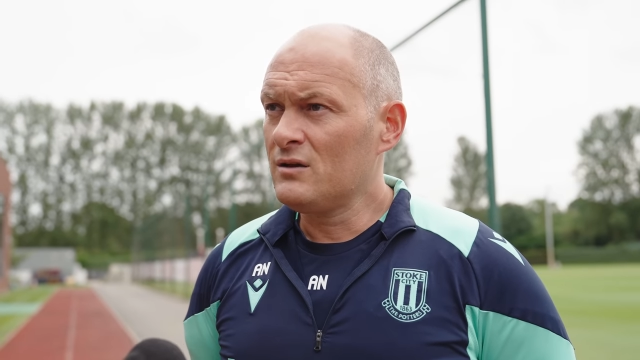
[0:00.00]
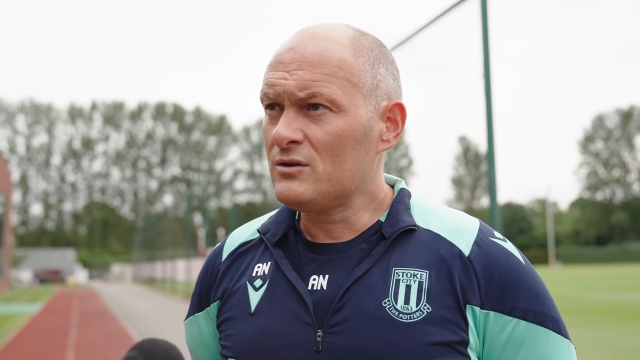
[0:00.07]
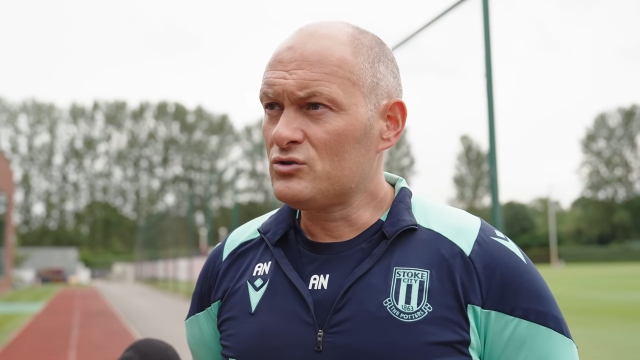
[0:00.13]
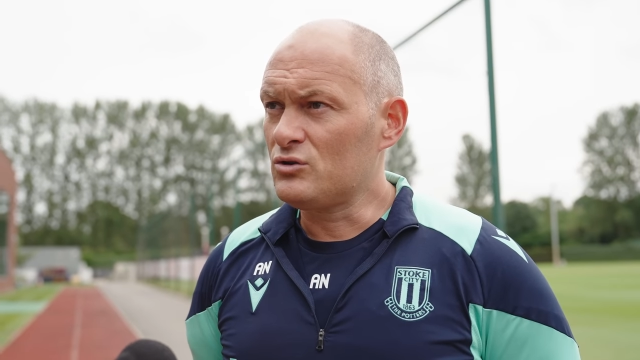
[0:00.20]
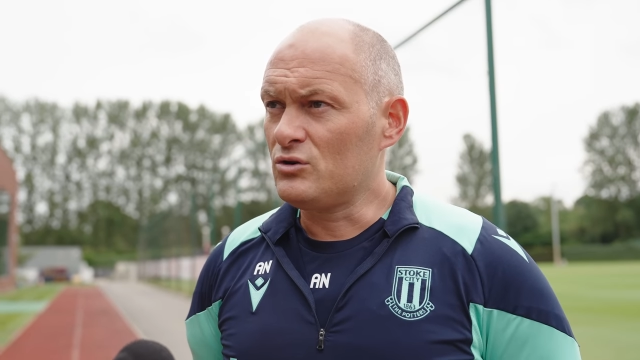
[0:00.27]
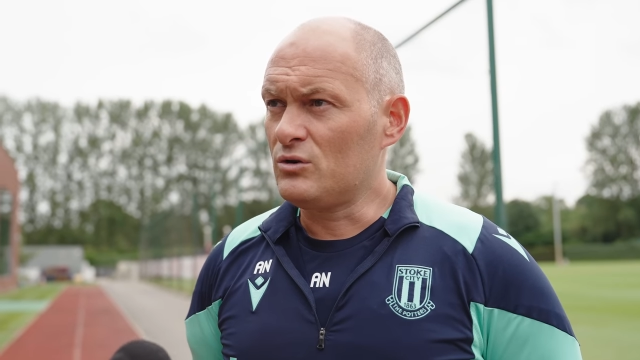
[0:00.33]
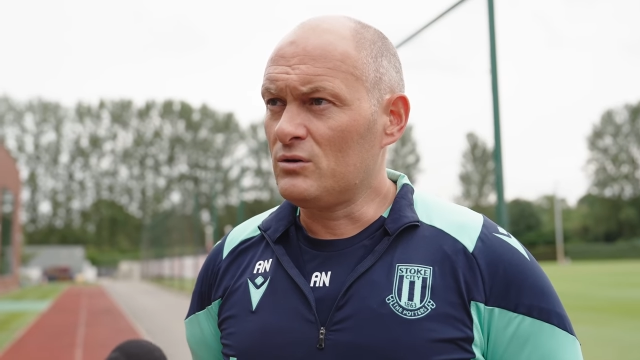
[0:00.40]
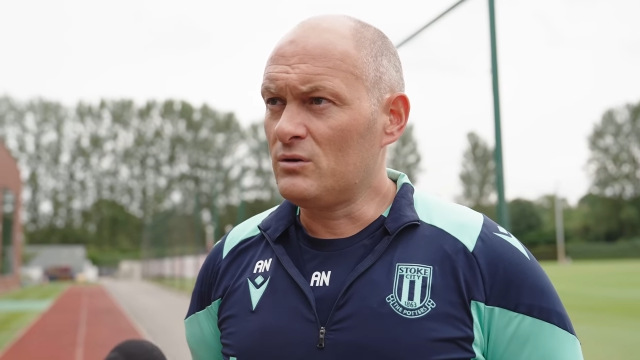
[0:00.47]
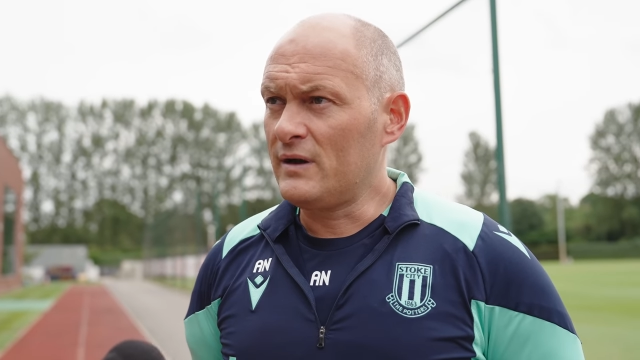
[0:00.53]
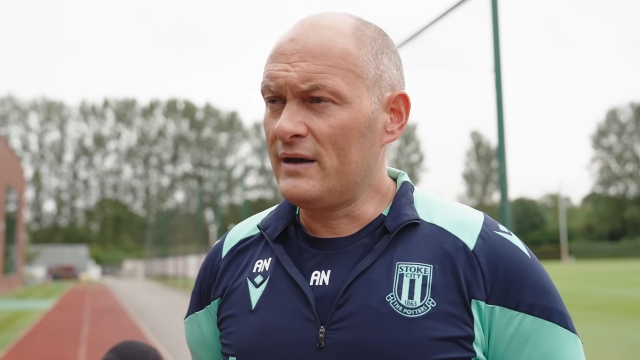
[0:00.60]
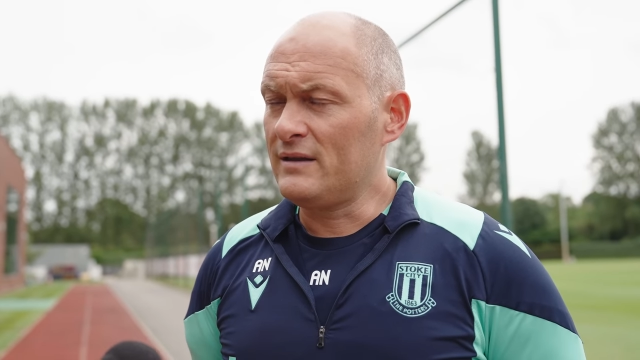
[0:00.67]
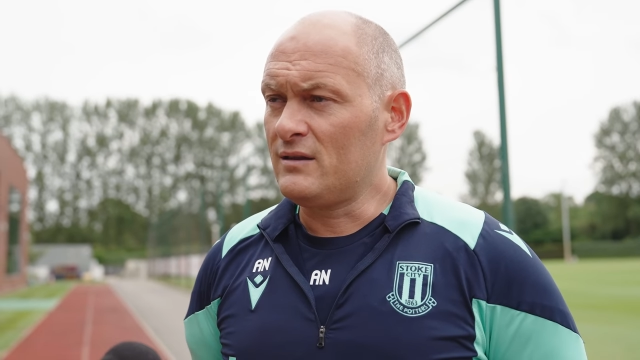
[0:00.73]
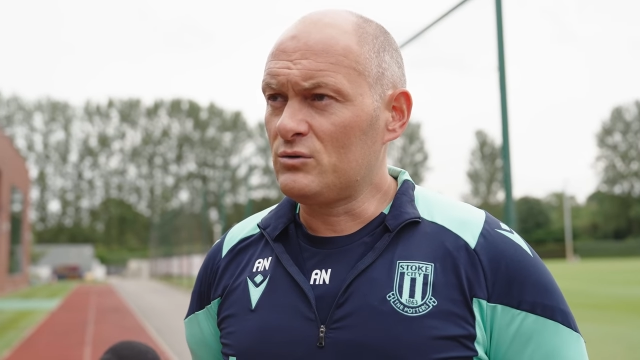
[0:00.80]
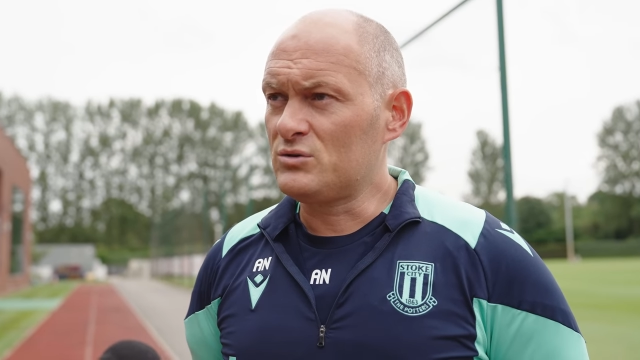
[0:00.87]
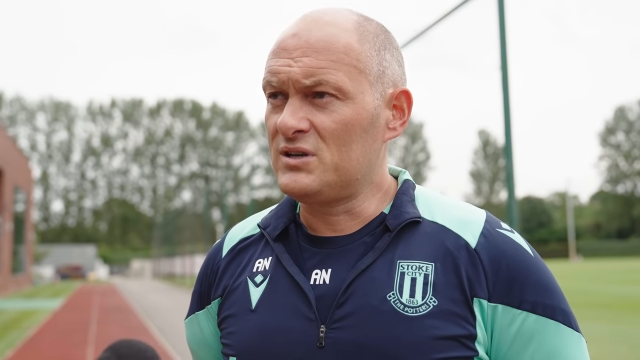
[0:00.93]
so
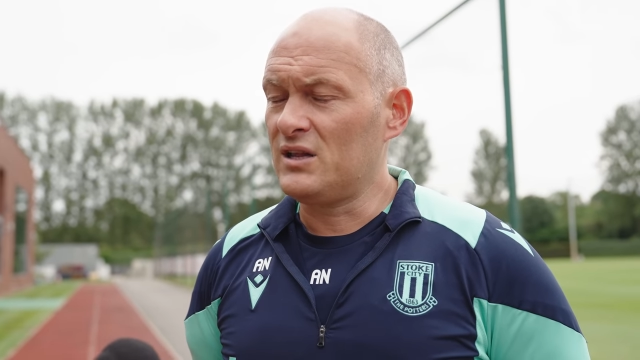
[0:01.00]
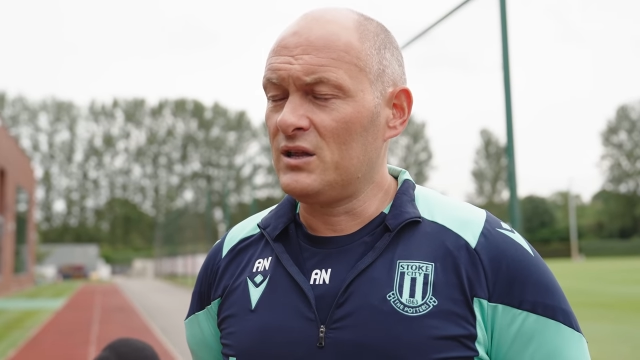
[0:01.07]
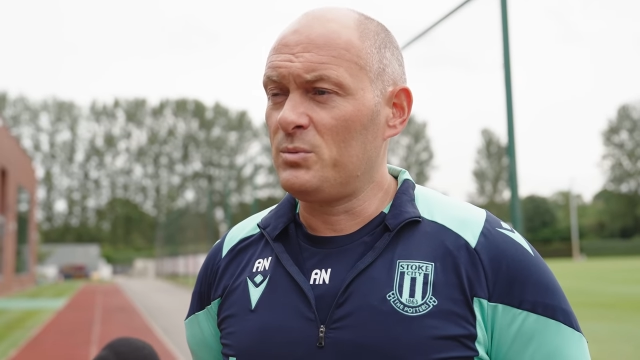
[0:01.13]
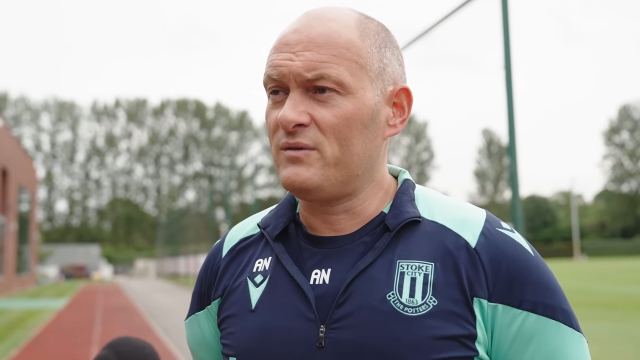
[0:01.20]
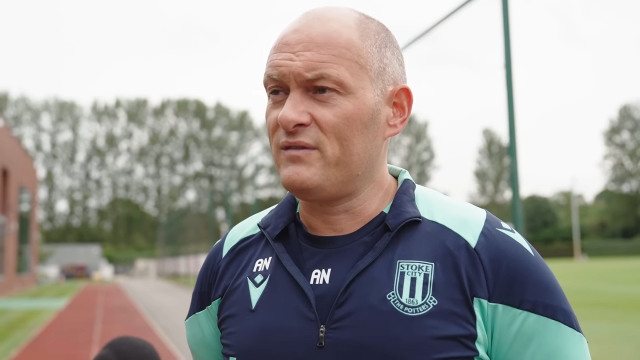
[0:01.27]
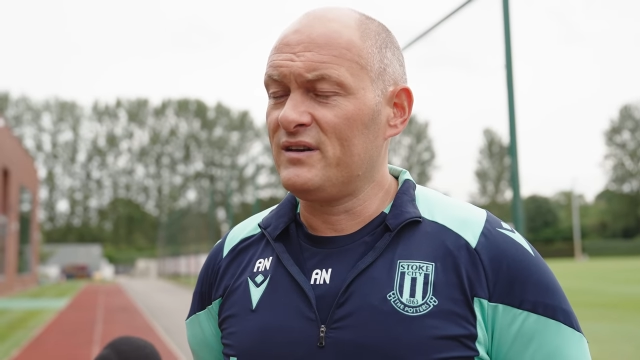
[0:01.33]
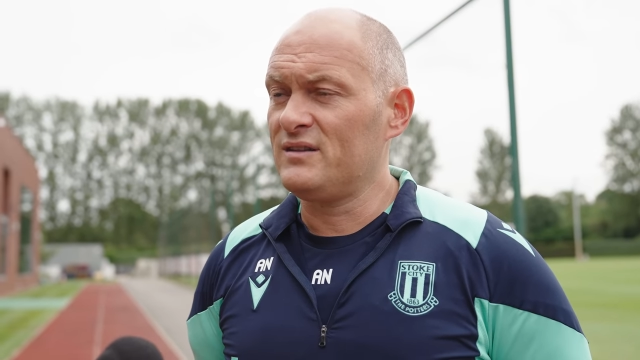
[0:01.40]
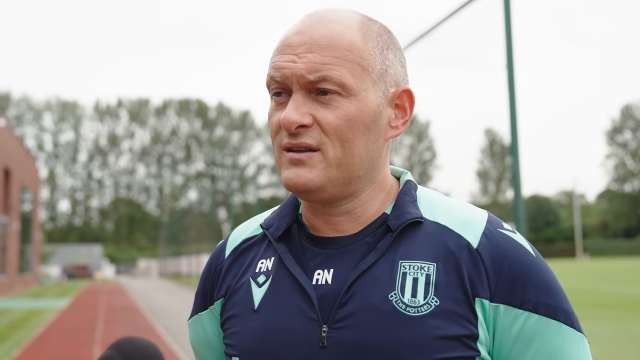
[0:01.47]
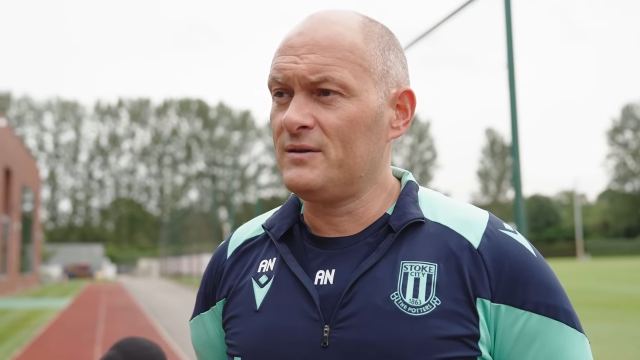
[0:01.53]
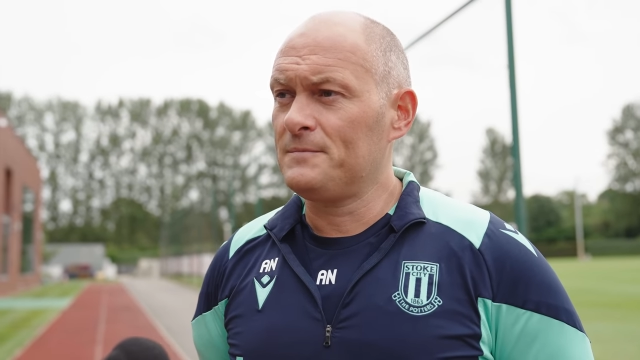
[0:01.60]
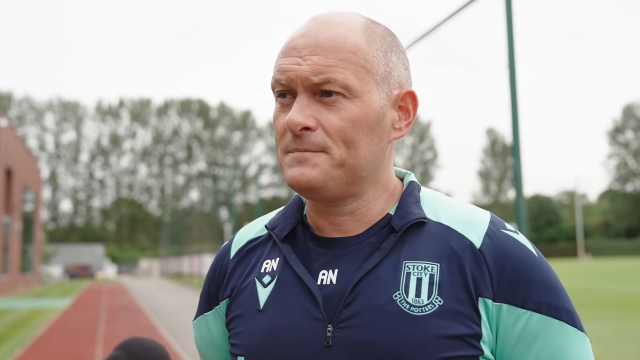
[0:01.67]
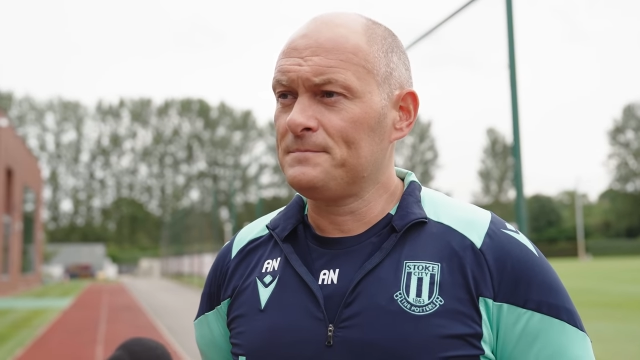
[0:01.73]
and they'll certainly provide that.